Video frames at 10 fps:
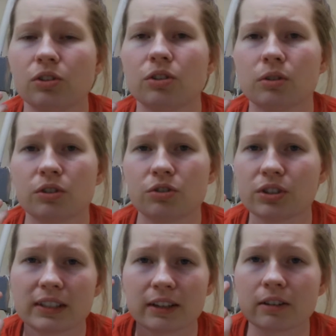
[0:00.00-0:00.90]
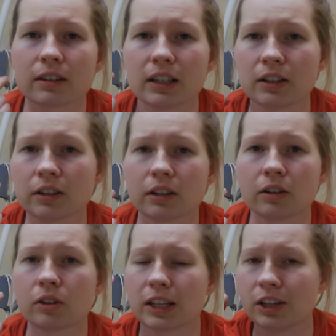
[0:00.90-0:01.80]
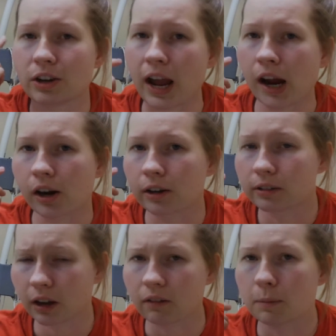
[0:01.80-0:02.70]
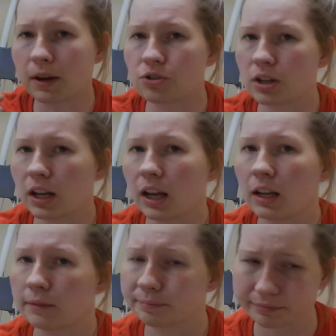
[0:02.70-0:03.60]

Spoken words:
is you just tickle the ear or the ear hair of the patient, and